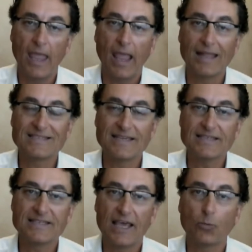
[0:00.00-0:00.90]
And since
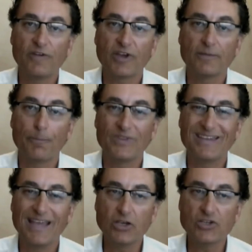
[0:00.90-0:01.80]
then, we've
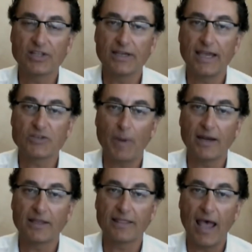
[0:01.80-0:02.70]
continuously
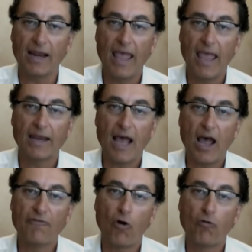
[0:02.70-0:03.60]
expanded that and now
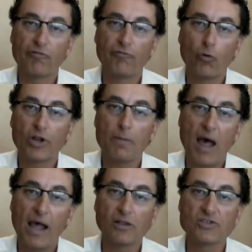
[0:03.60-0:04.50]
have over 40
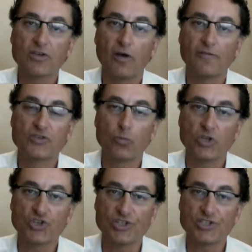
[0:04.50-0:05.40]
models of
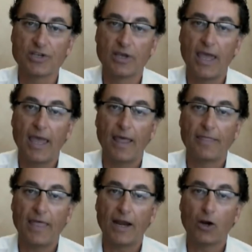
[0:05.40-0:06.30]
switches
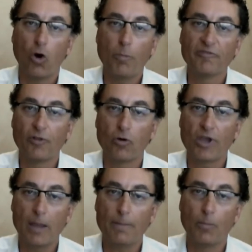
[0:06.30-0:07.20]
that are OpenFlow
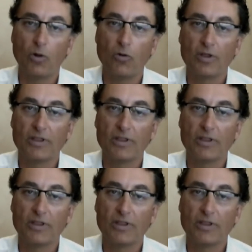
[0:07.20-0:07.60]
capable.